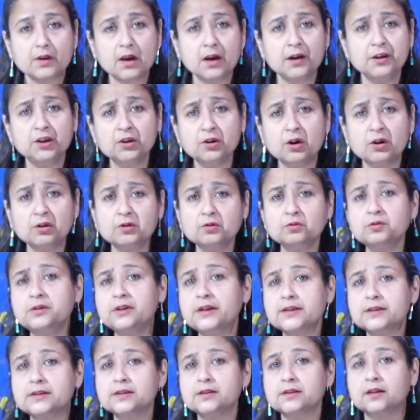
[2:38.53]
do
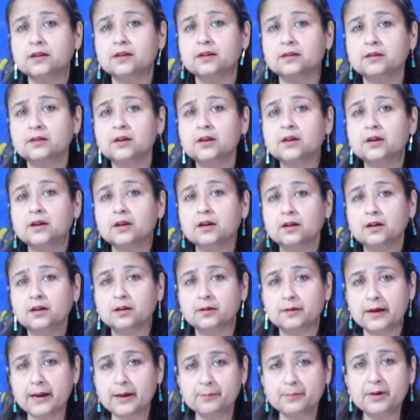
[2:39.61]
this
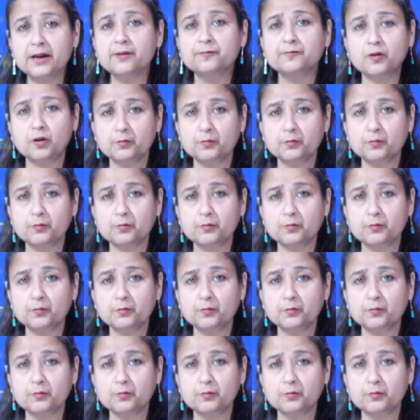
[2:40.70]
MBA